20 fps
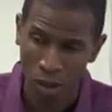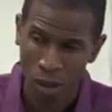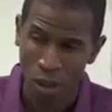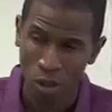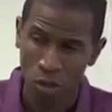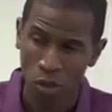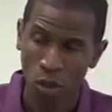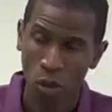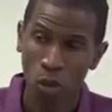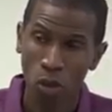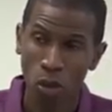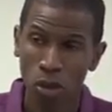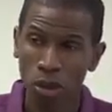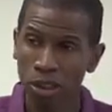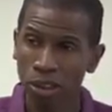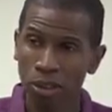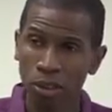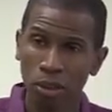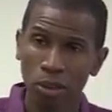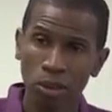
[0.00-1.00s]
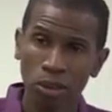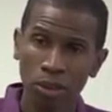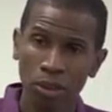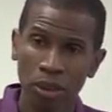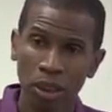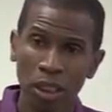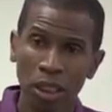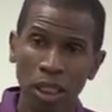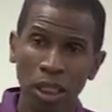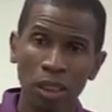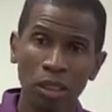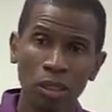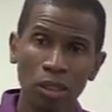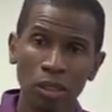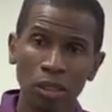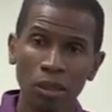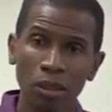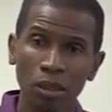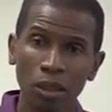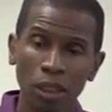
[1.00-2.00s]
So crystals, the
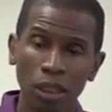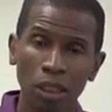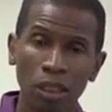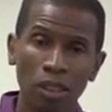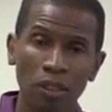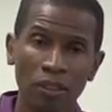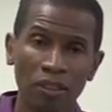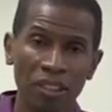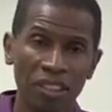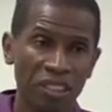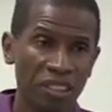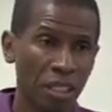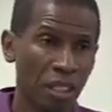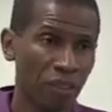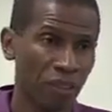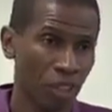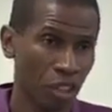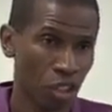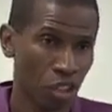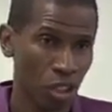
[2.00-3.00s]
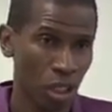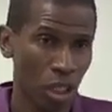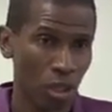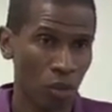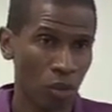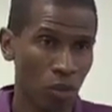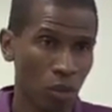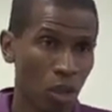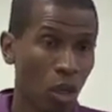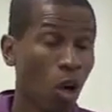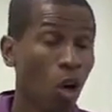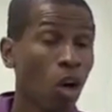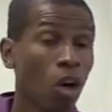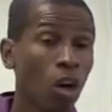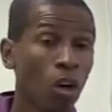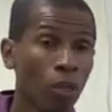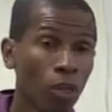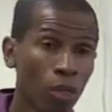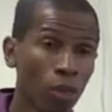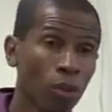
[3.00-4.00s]
color of the seventh chakra,
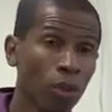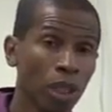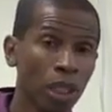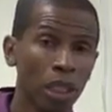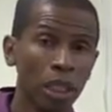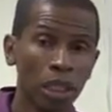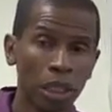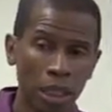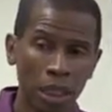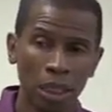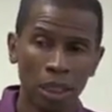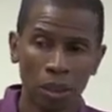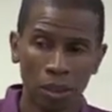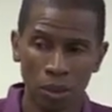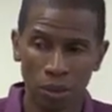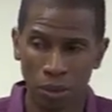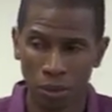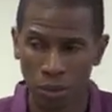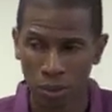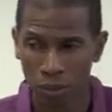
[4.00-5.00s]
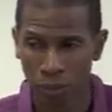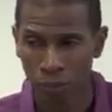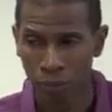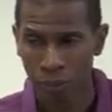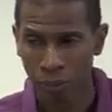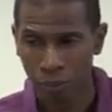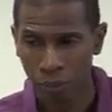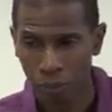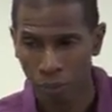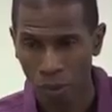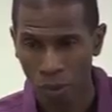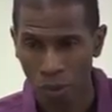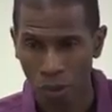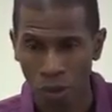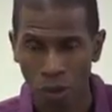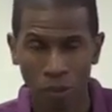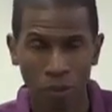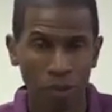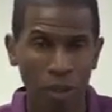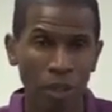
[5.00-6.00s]
all three colors,
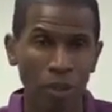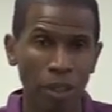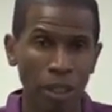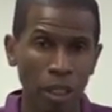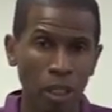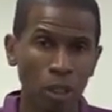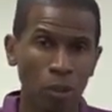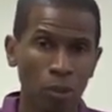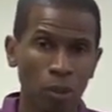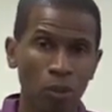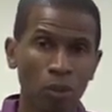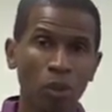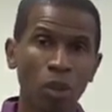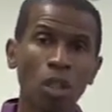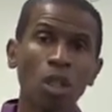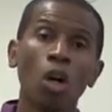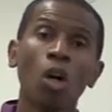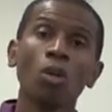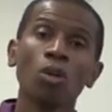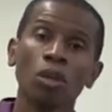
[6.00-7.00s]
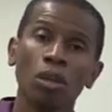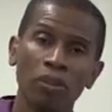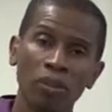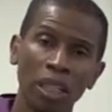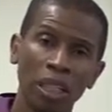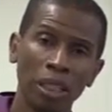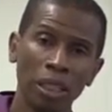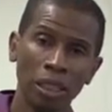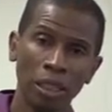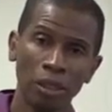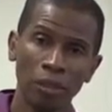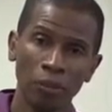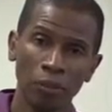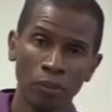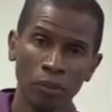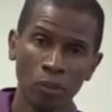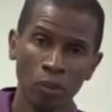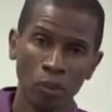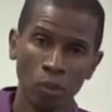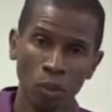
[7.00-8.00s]
are very helpful for cultivating
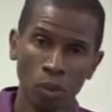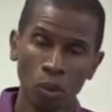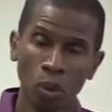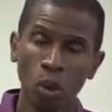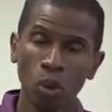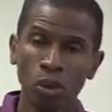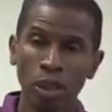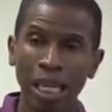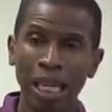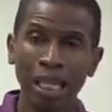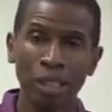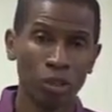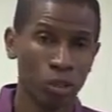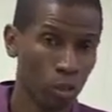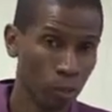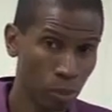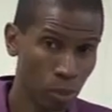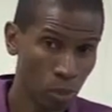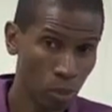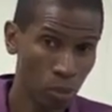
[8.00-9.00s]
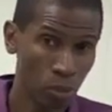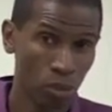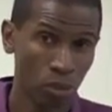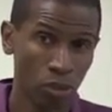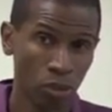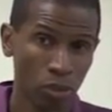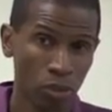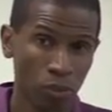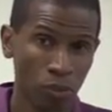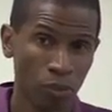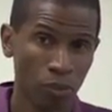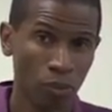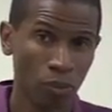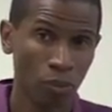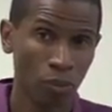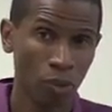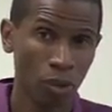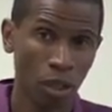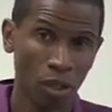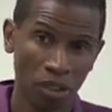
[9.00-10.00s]
those attributes
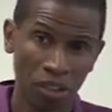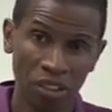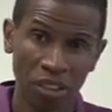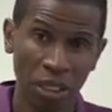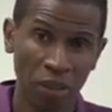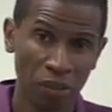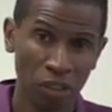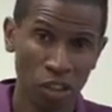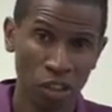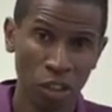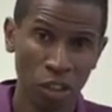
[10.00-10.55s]
of the seventh